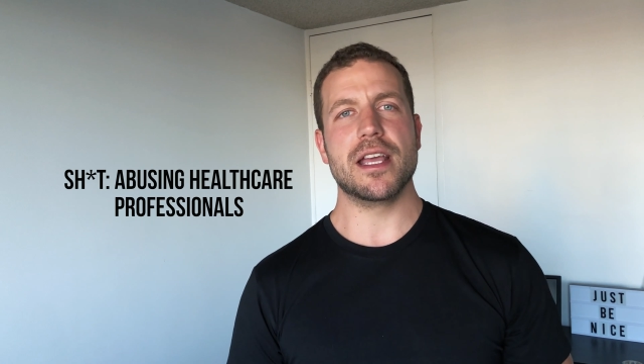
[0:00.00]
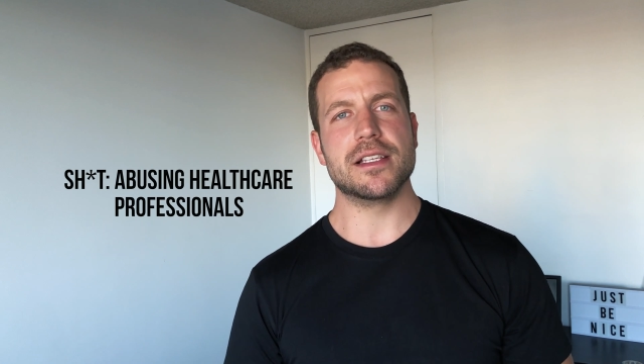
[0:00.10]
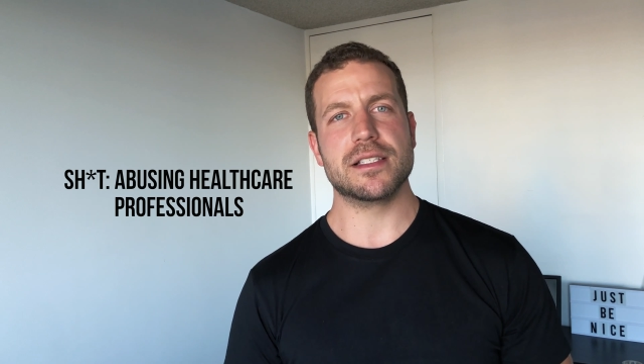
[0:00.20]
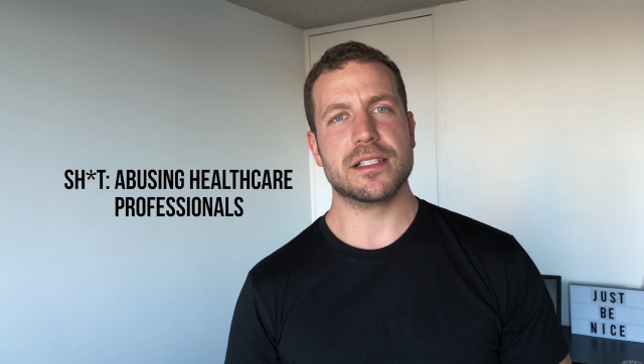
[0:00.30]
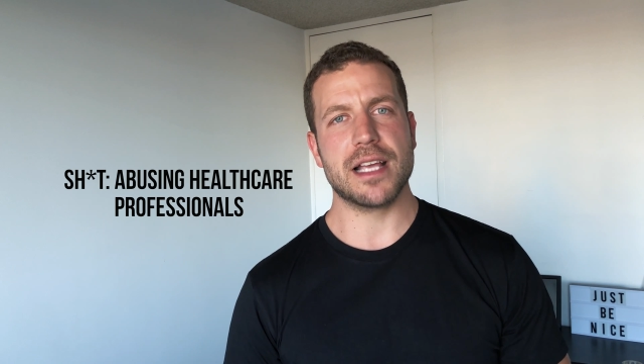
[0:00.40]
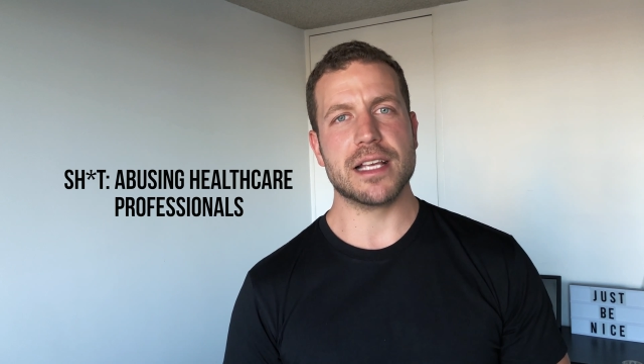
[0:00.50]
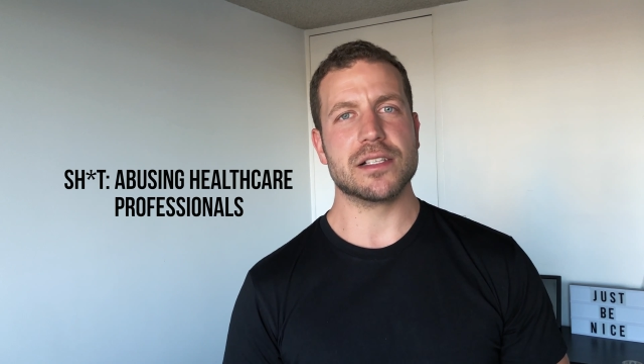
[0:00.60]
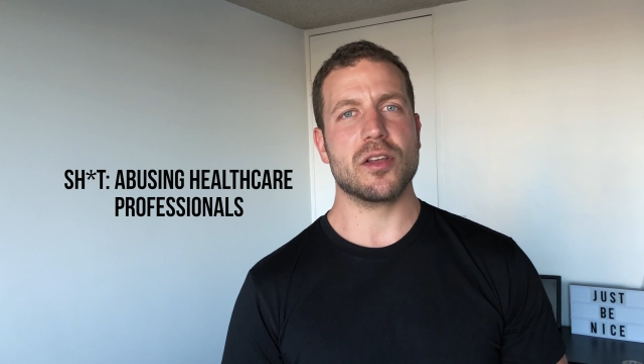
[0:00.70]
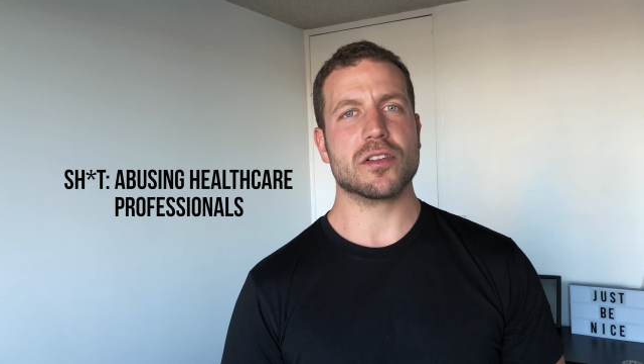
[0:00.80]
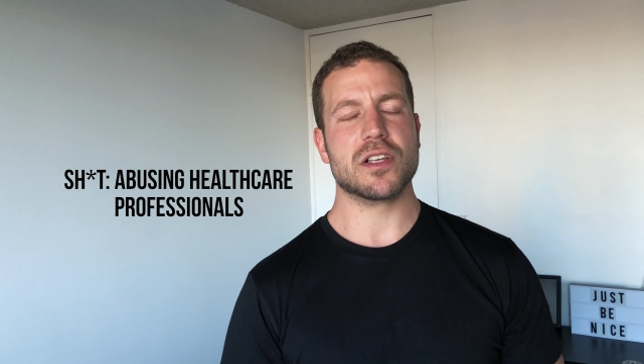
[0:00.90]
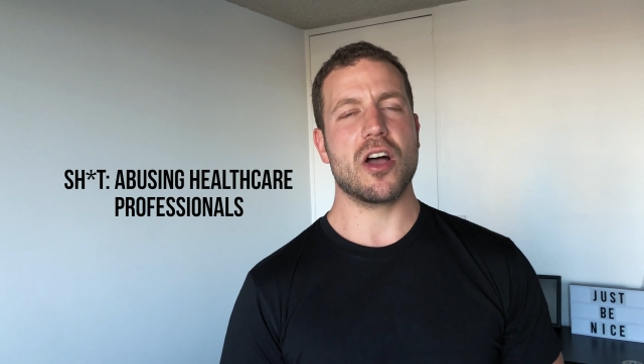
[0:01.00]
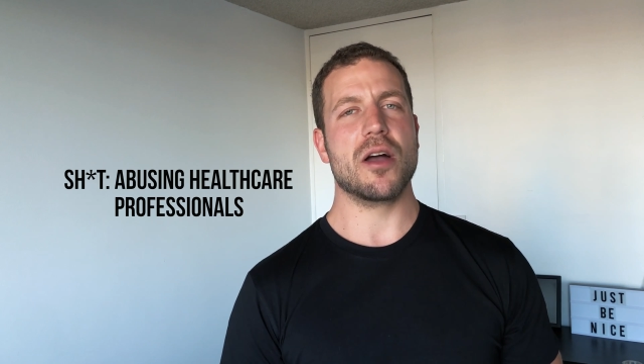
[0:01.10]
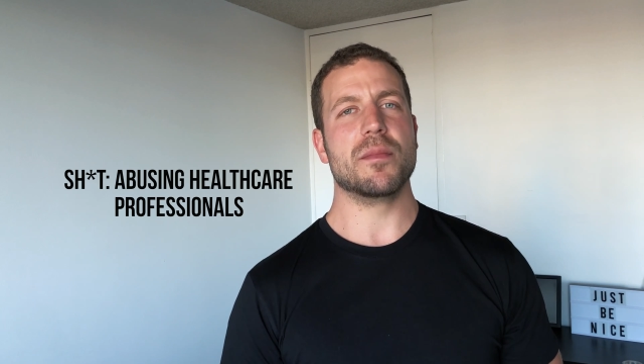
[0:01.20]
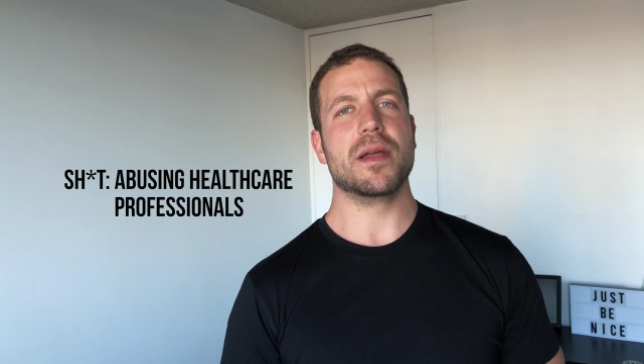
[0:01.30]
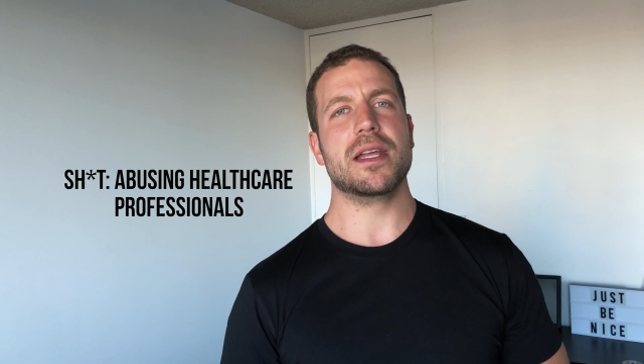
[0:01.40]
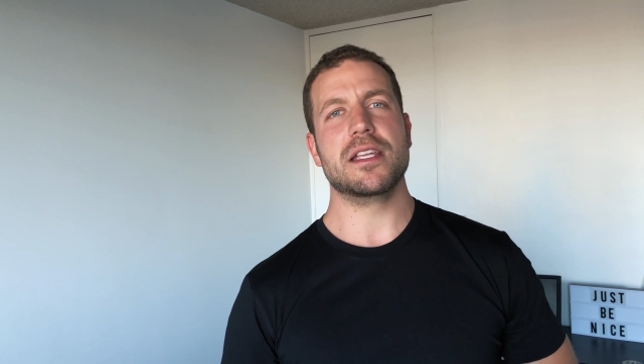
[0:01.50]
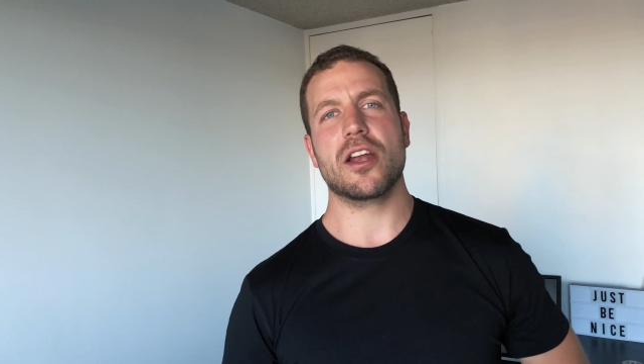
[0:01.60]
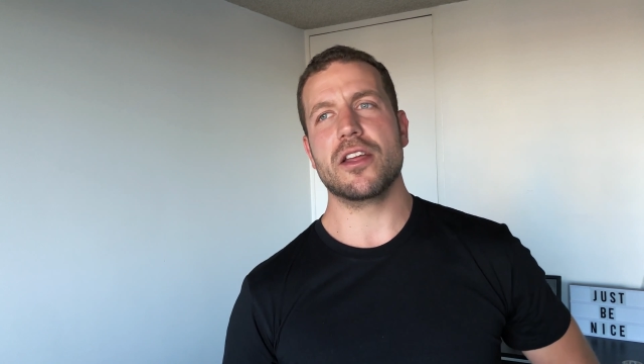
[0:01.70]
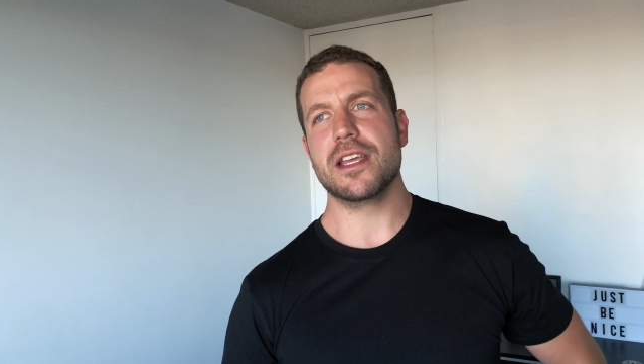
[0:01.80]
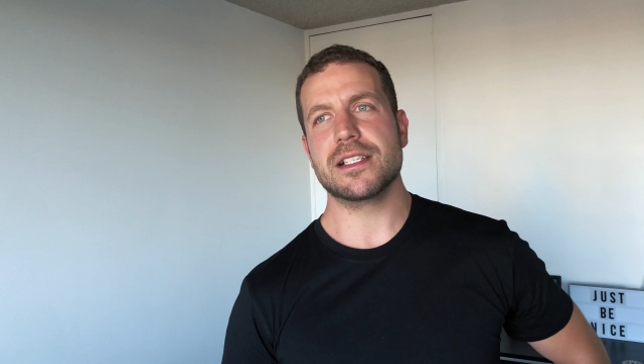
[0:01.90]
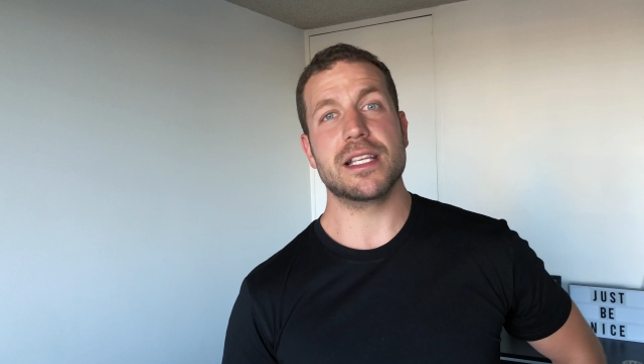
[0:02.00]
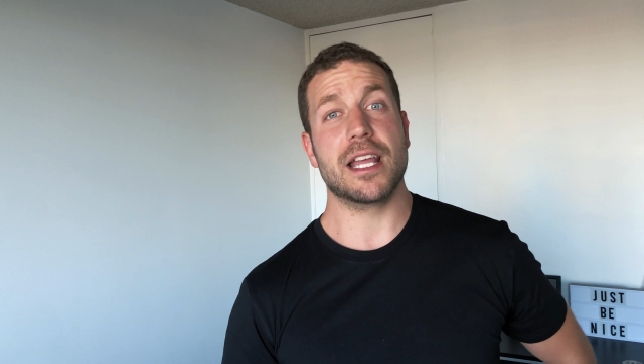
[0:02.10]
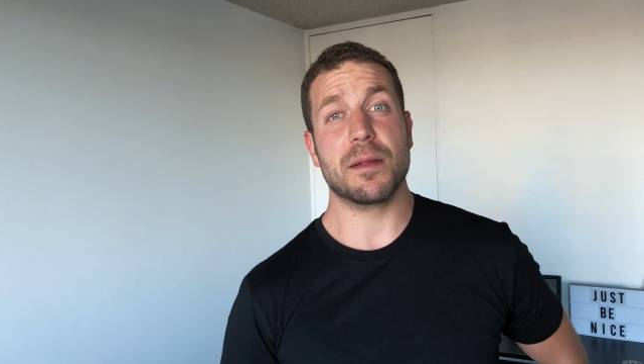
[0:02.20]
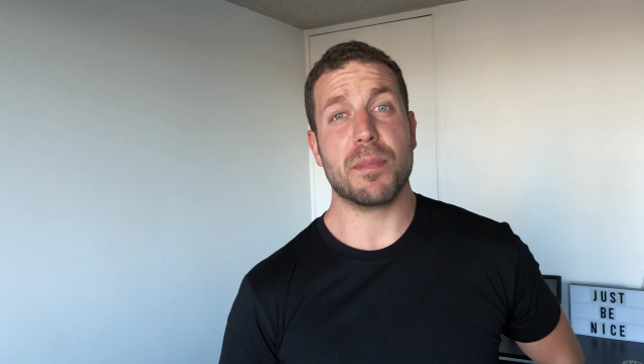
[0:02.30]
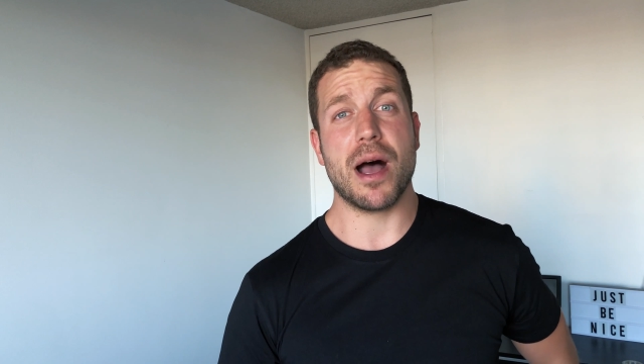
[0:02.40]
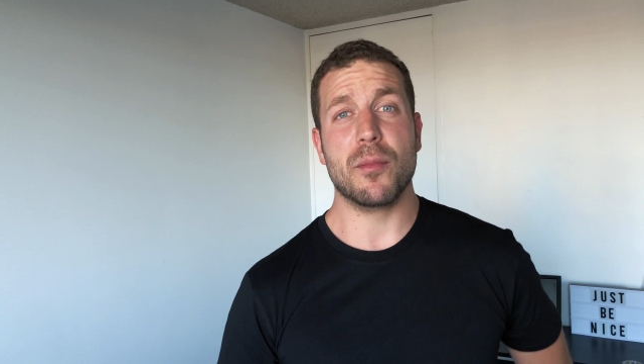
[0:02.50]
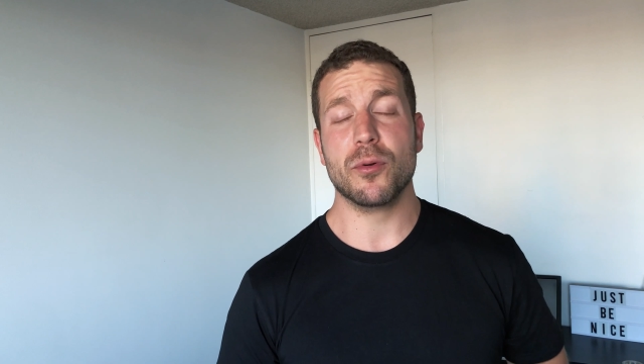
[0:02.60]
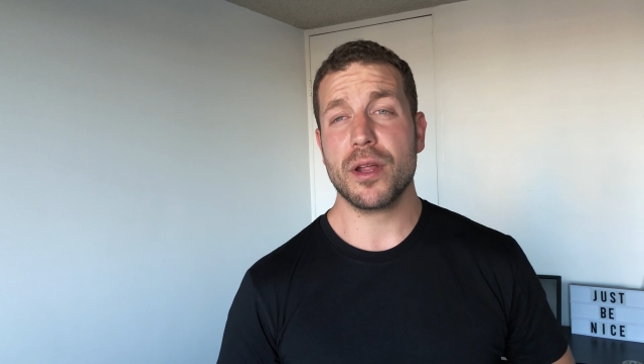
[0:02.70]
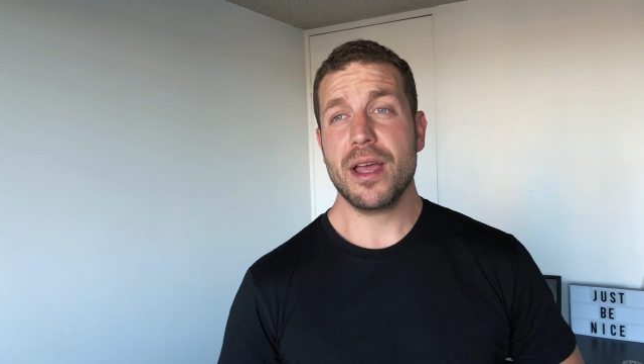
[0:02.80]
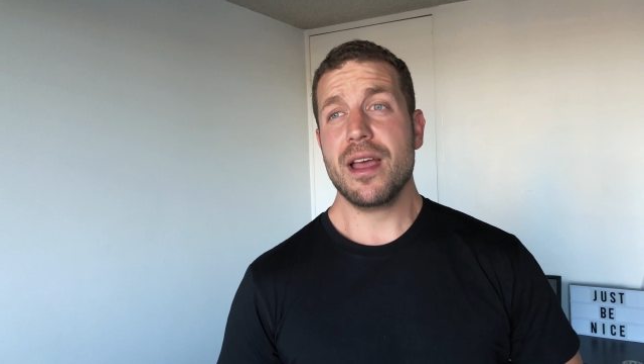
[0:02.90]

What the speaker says: Yes, it takes a long time. Yes, they're getting pummeled.